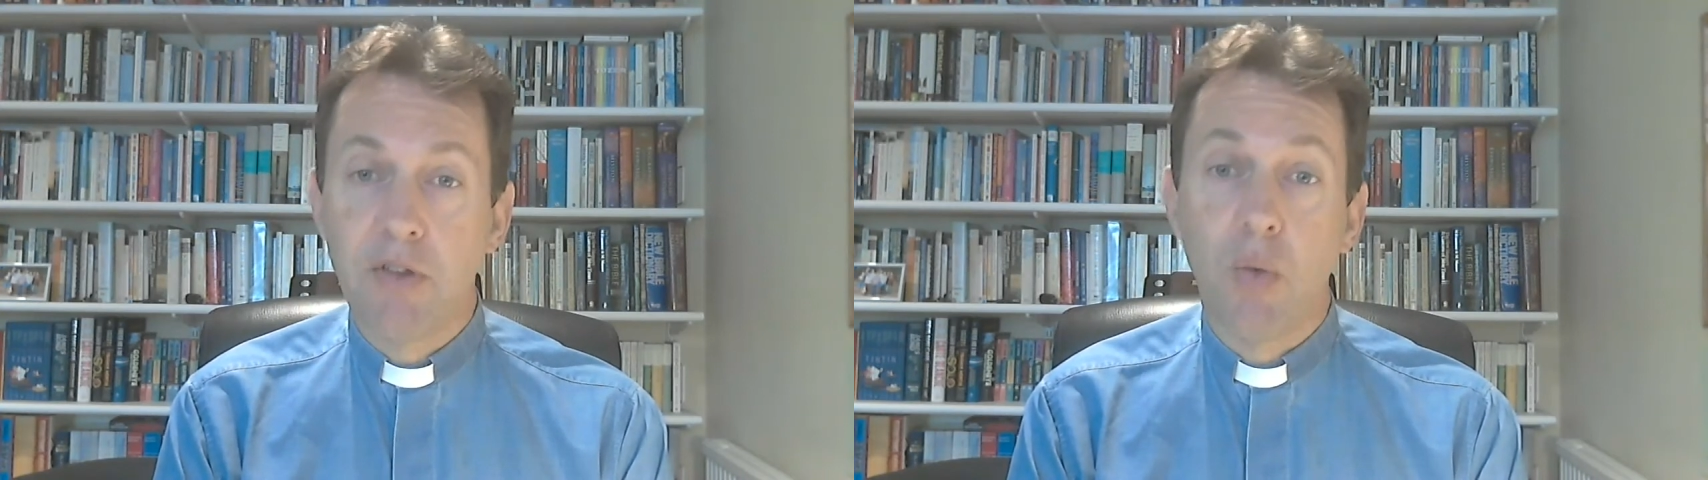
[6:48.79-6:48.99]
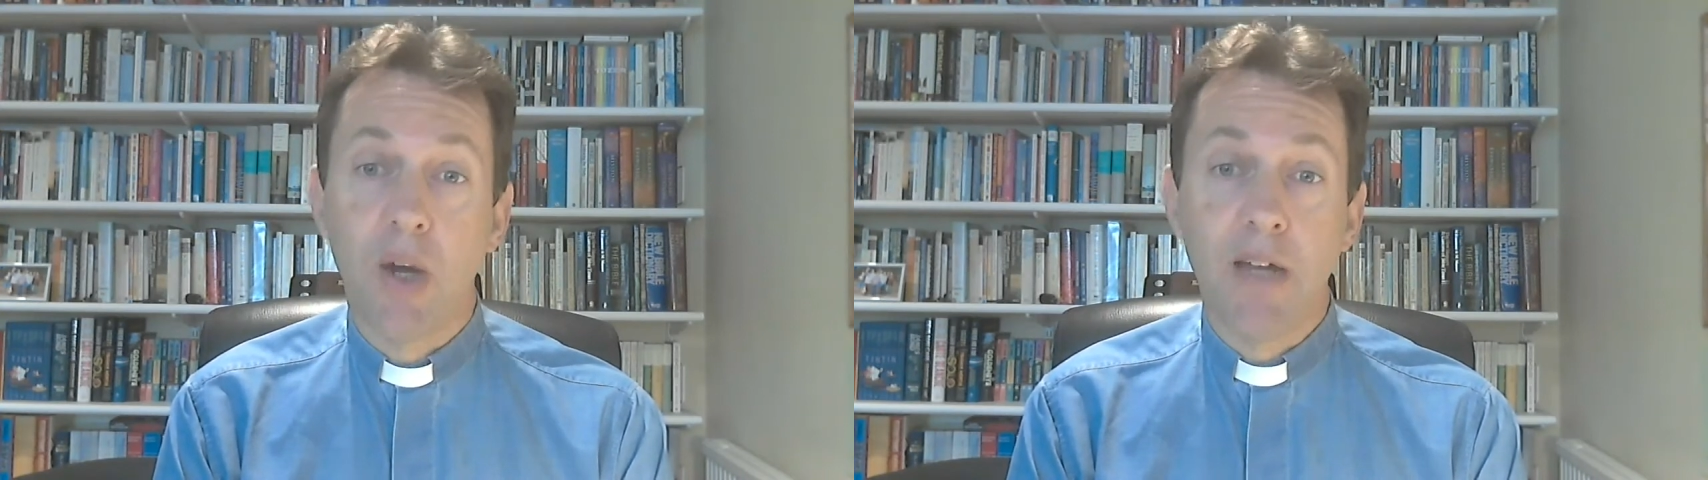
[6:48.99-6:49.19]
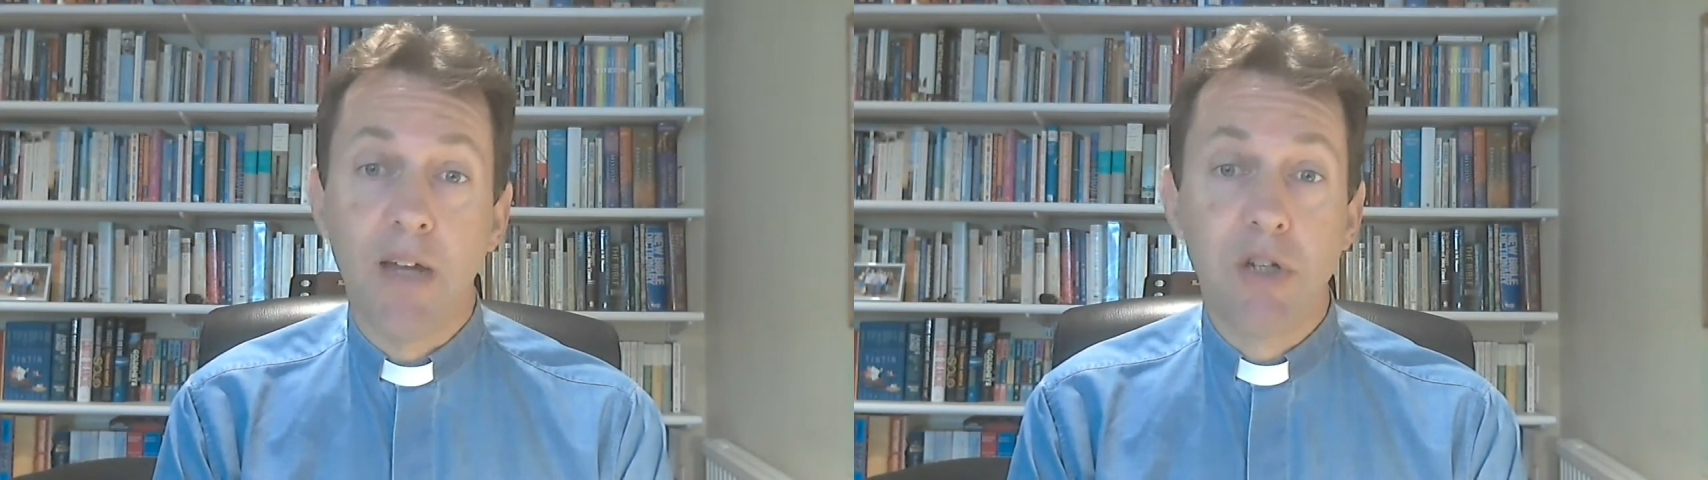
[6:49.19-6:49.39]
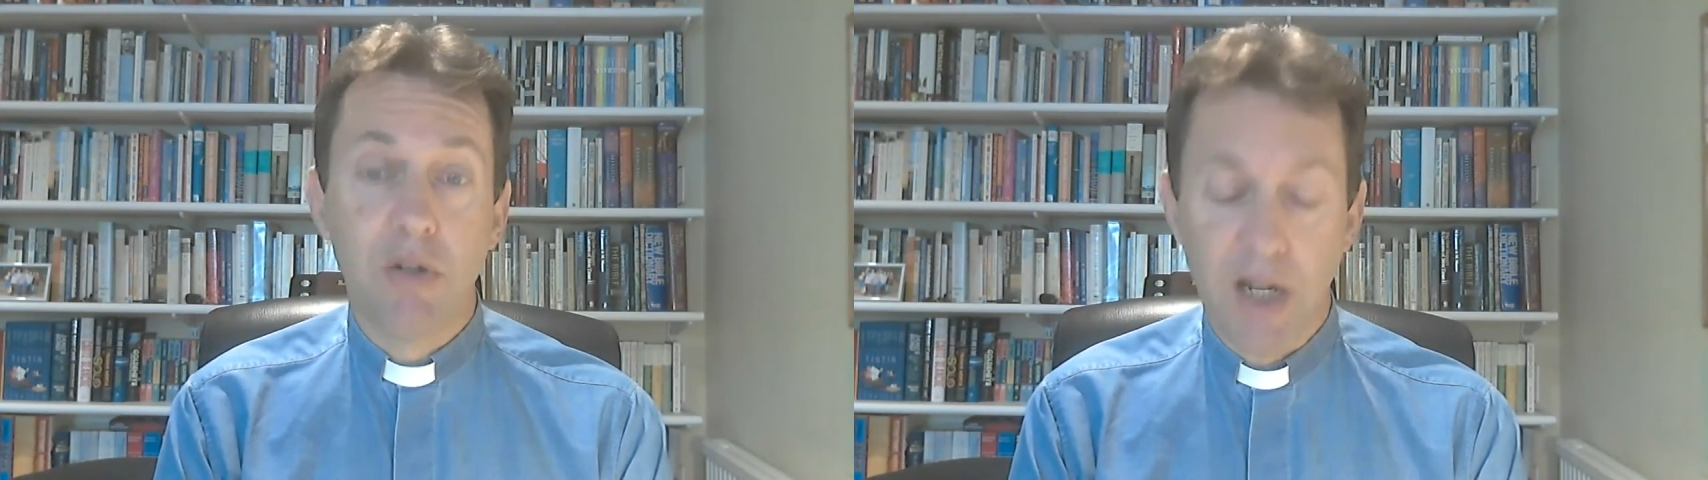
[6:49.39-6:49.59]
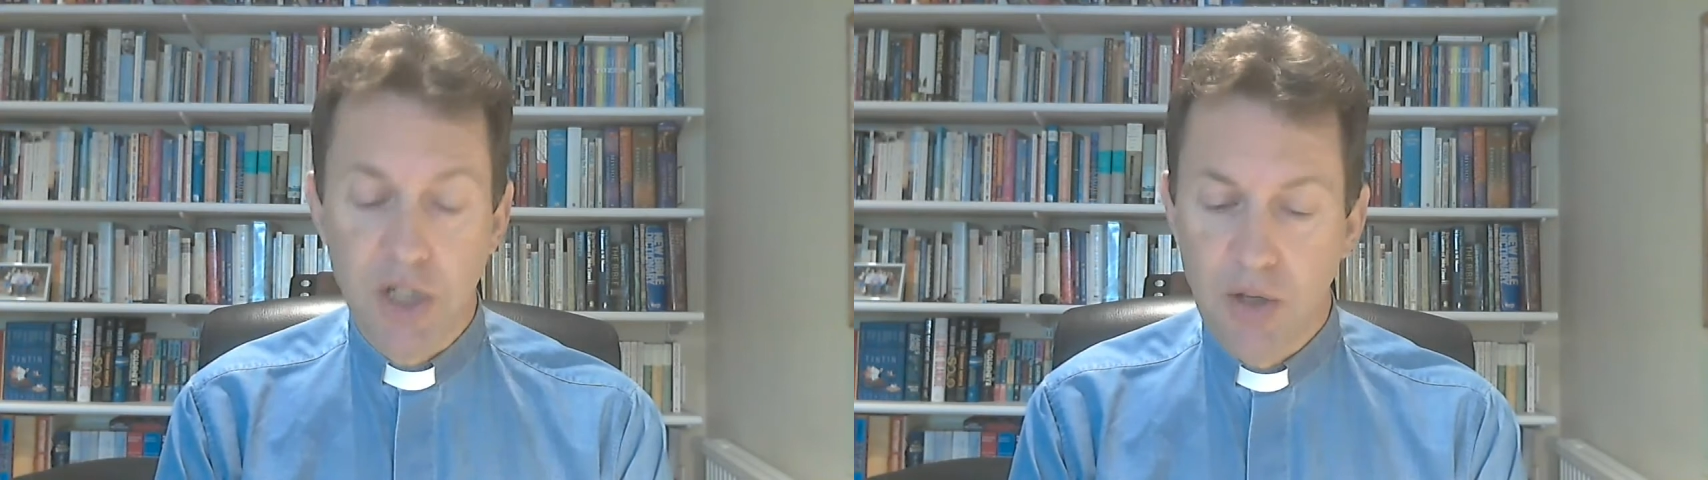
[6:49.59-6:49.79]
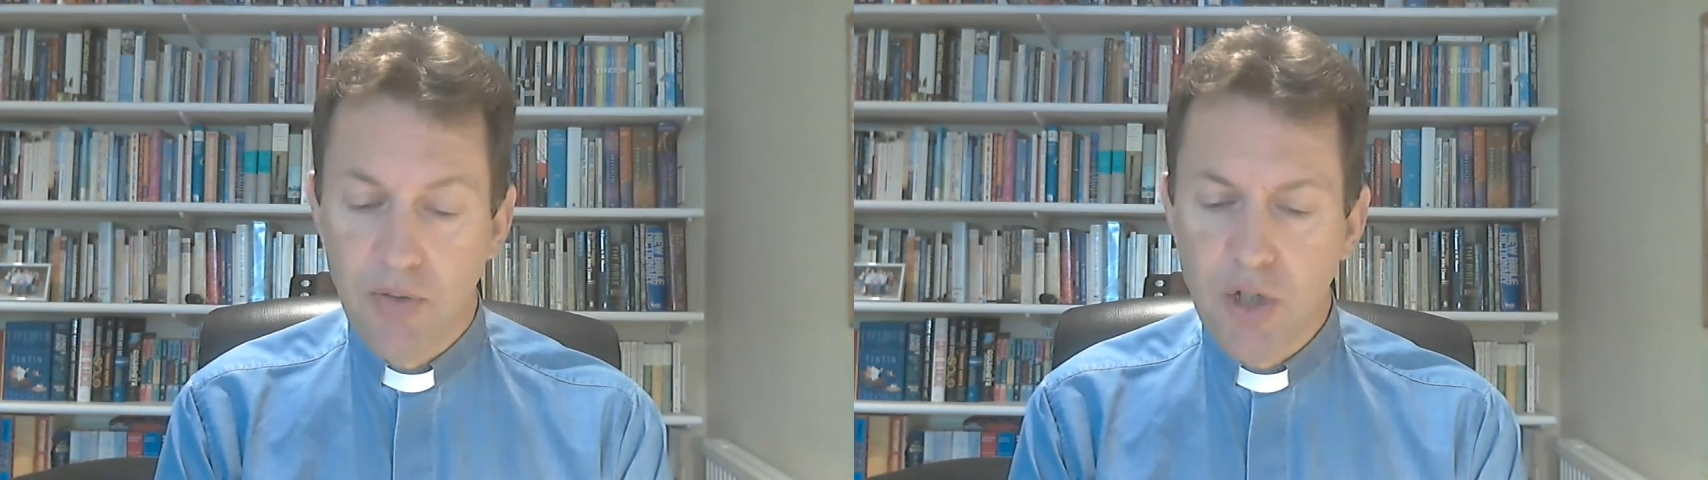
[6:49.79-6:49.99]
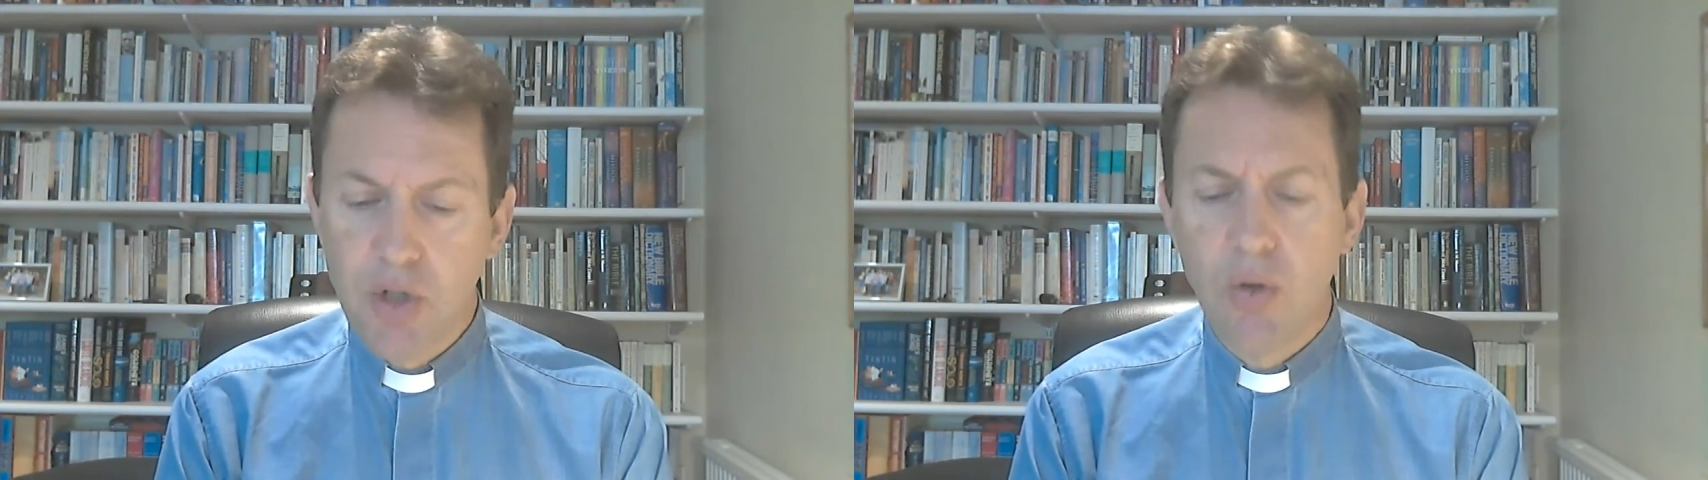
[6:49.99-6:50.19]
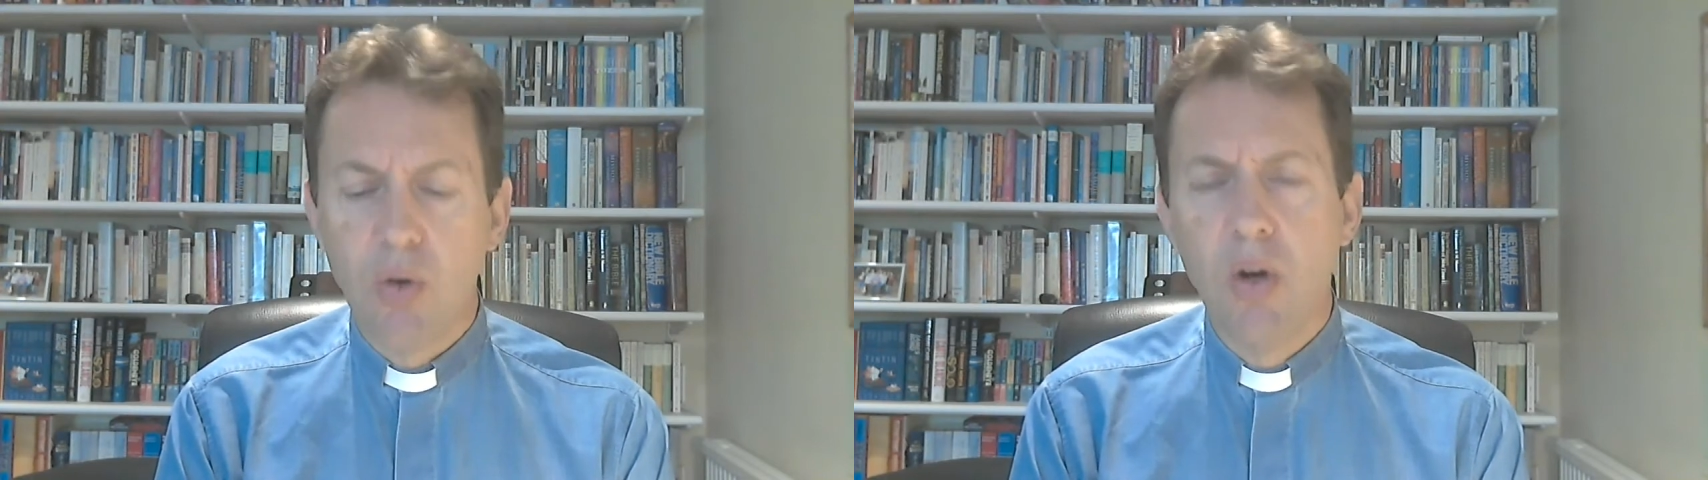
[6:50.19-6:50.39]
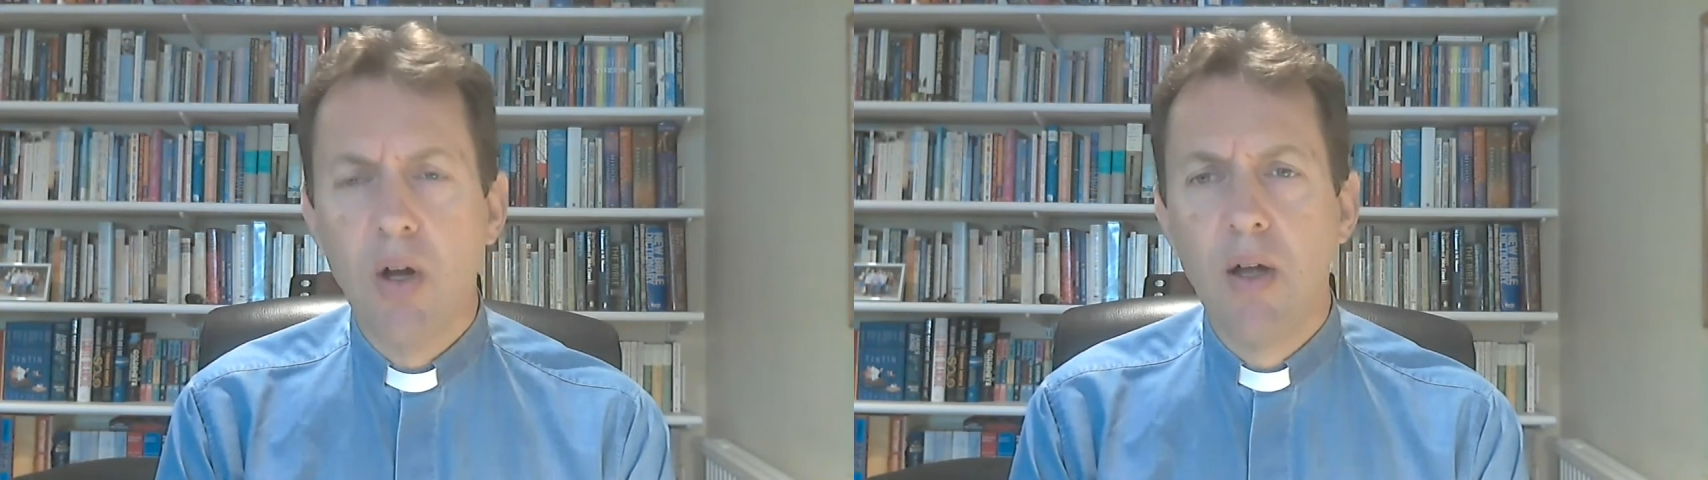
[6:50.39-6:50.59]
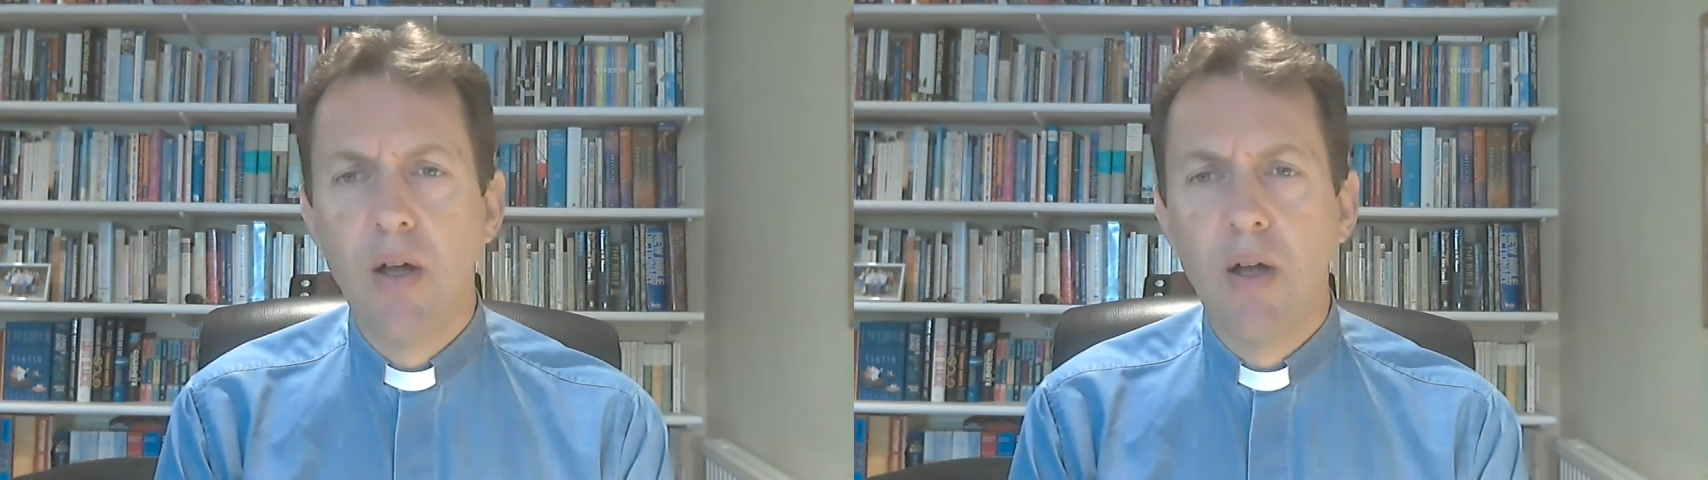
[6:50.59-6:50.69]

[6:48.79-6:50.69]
the waves crashing on the shore